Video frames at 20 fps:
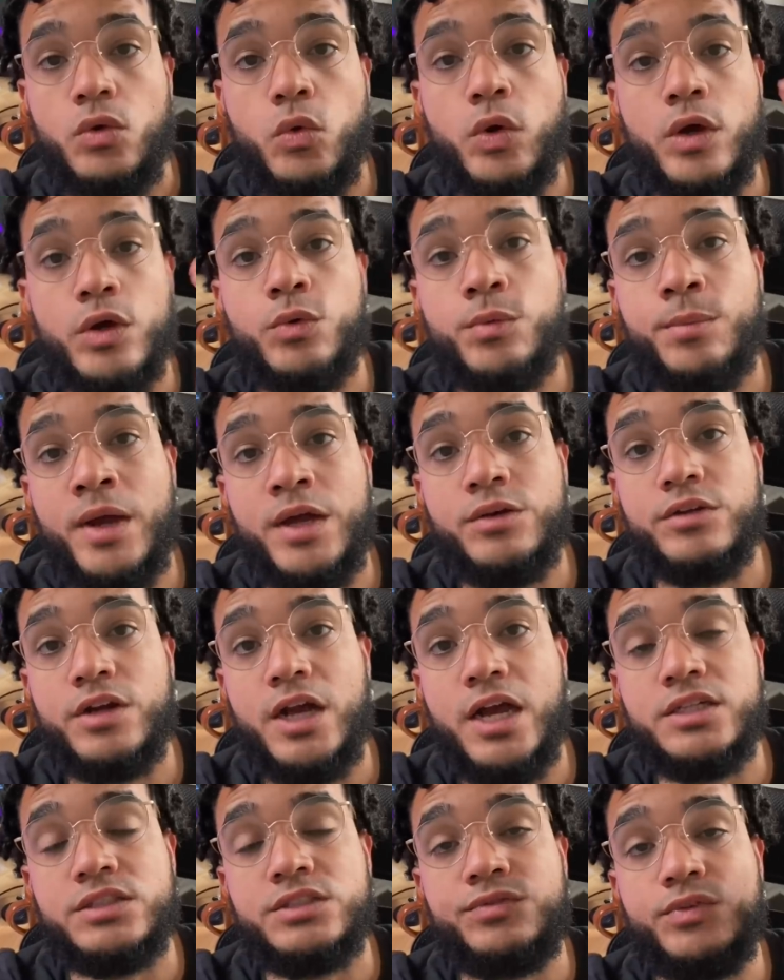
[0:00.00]
Quick reminder
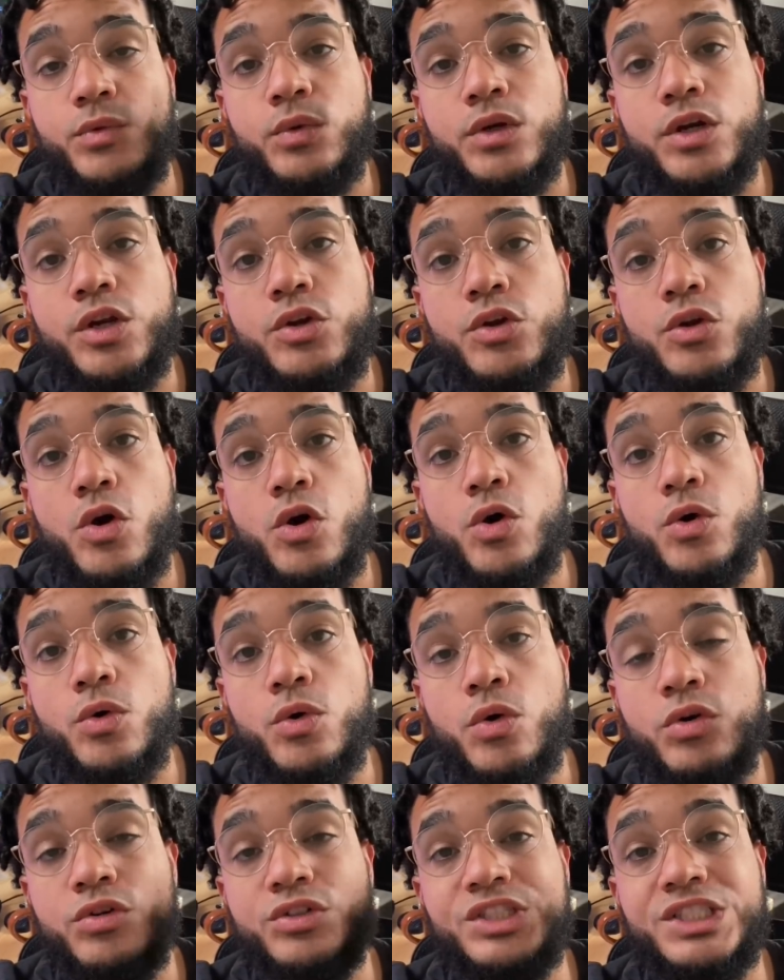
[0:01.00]
guys, if you wanna know
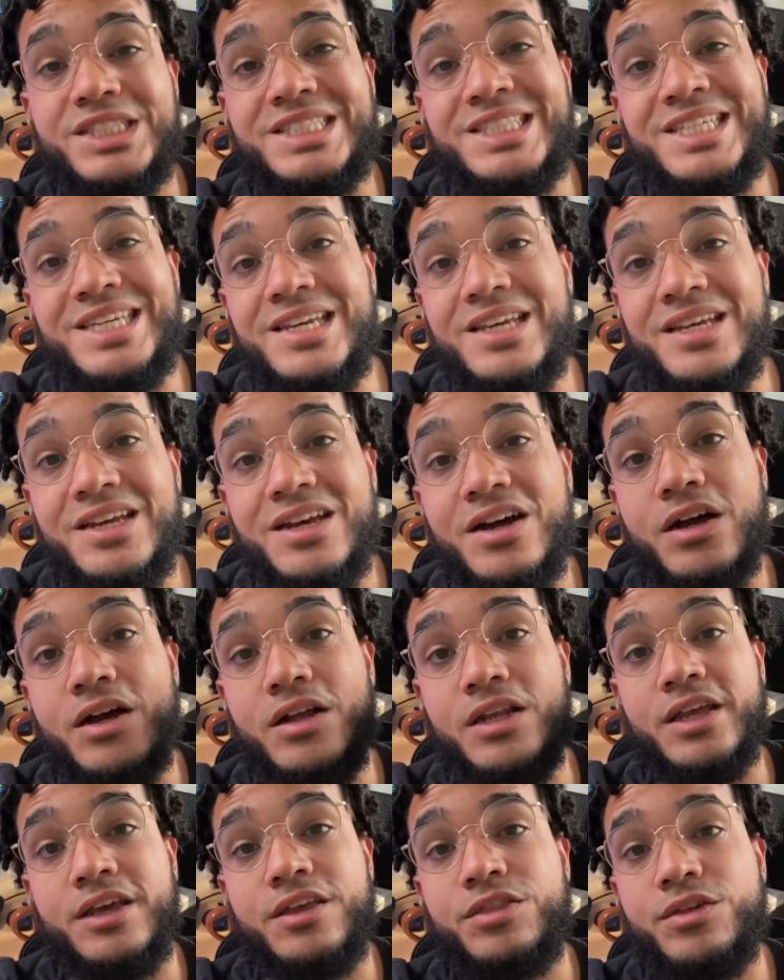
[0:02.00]
or see a
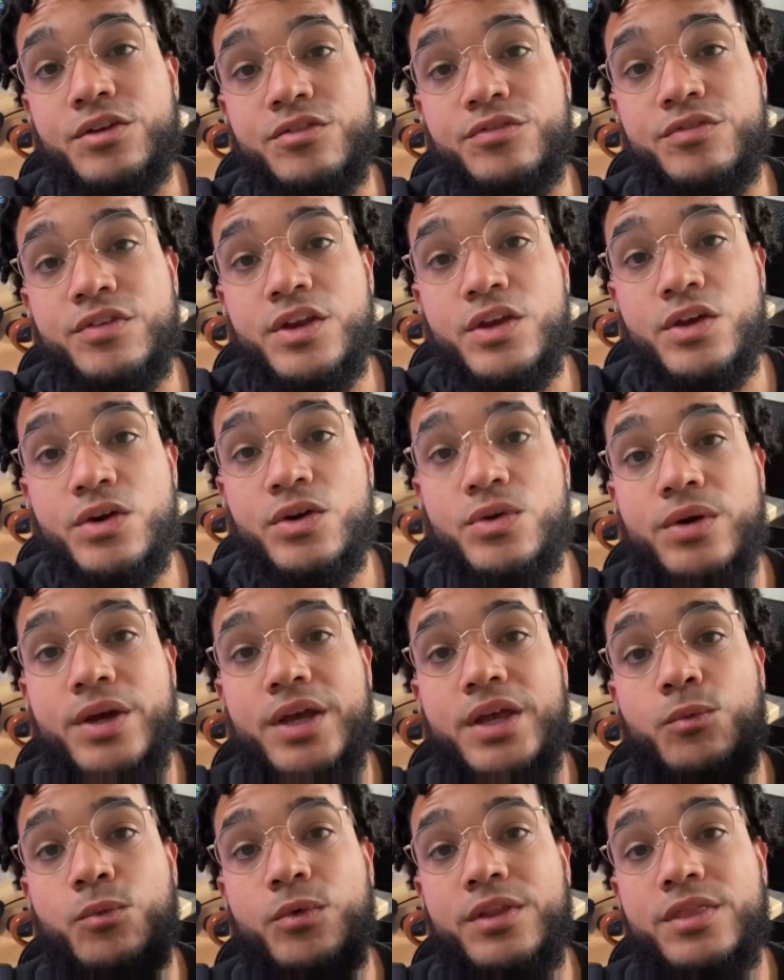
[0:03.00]
lengthier video
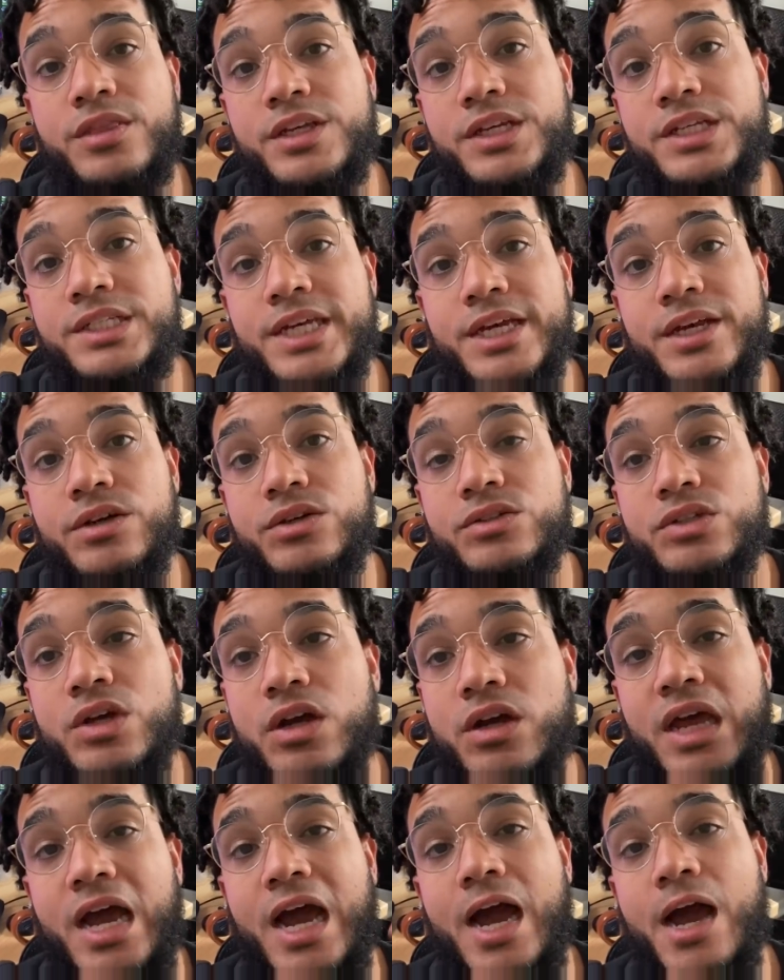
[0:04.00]
with details on
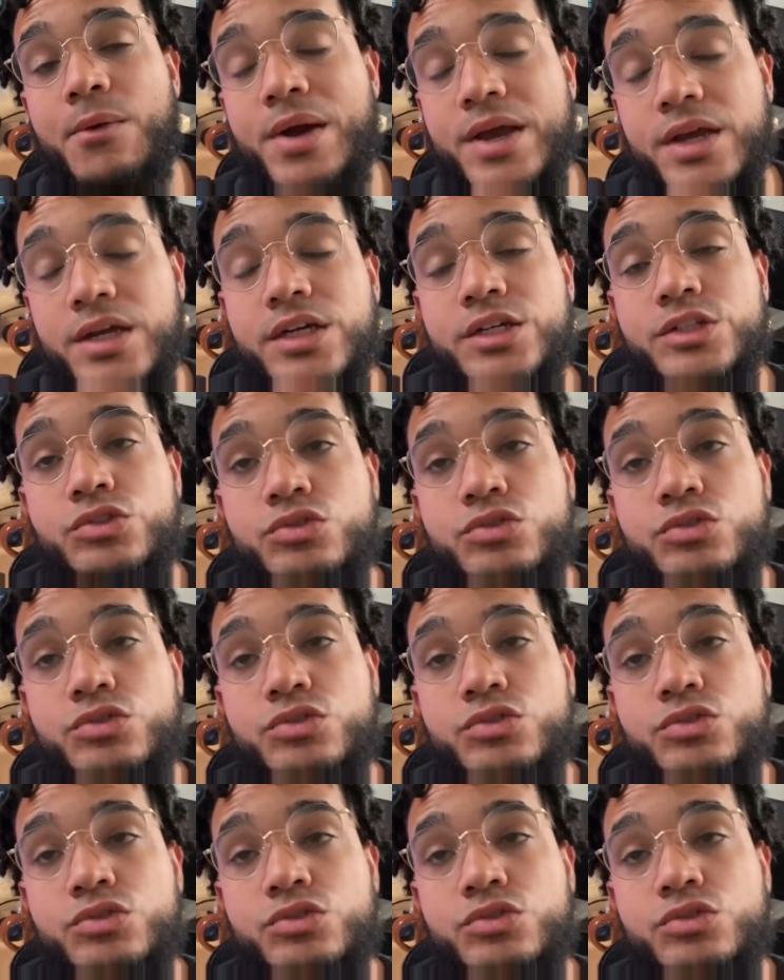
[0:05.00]
how I cut